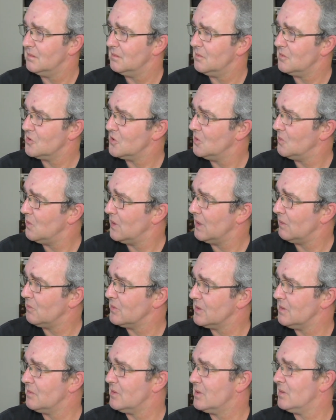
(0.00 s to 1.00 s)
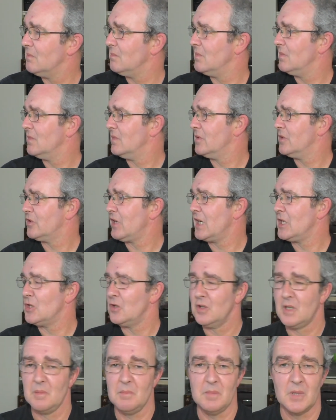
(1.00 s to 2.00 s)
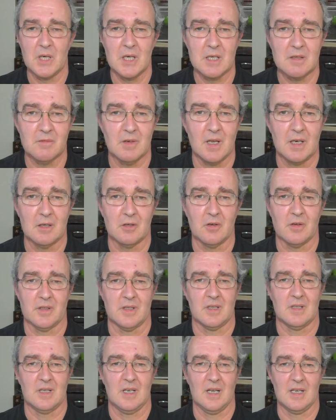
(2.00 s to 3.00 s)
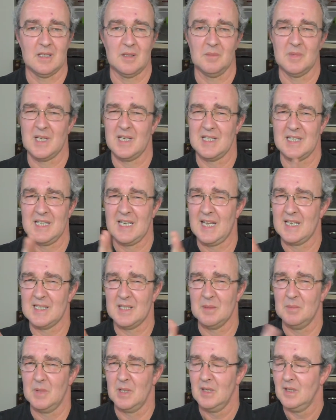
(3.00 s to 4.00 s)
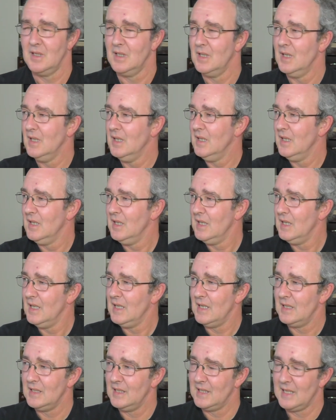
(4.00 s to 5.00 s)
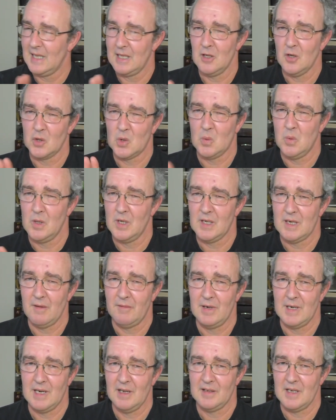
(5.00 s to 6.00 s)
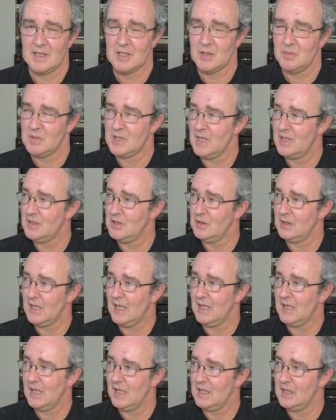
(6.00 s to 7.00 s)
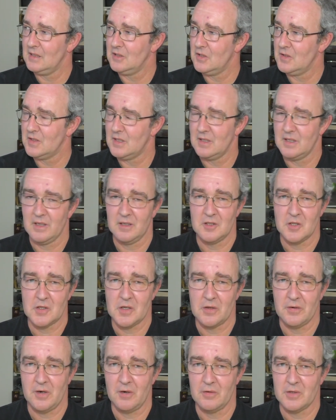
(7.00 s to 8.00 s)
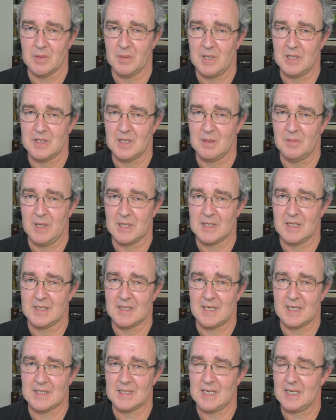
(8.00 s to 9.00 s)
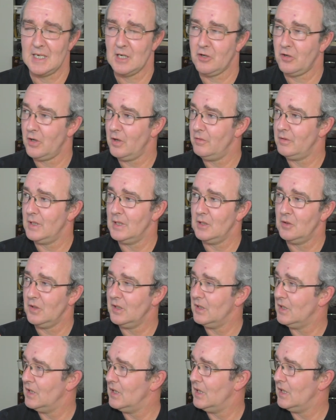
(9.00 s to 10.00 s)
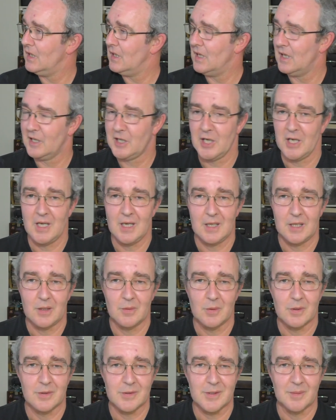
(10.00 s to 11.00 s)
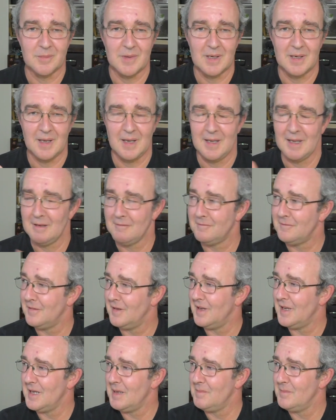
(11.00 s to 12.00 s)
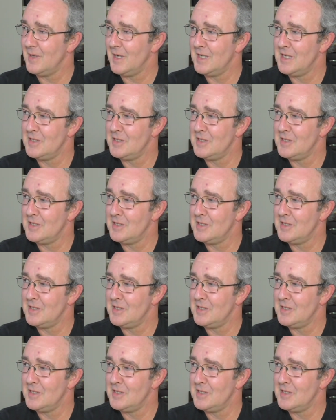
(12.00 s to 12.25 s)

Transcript: I'm not sure what that was. It was some strange-looking birds flying across the sky. Sometimes you get some. You get the odd quirk every now and then. Sometimes you'll get like, just to just to throw something into the mix, instead of seeing a crow you're looking at a, a curlew or something like that flying by.